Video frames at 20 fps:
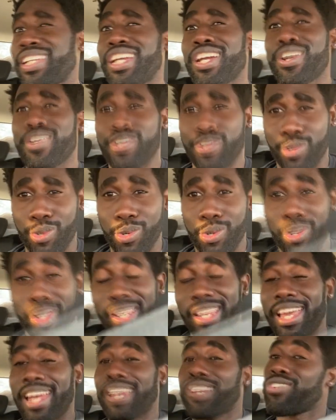years
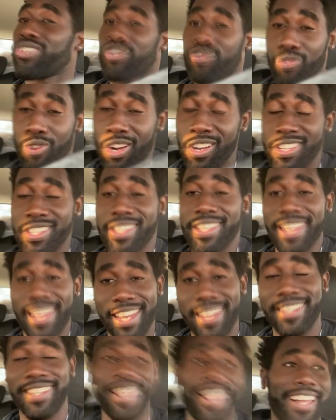old and rusty
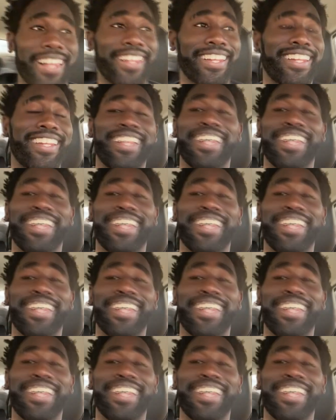as hell,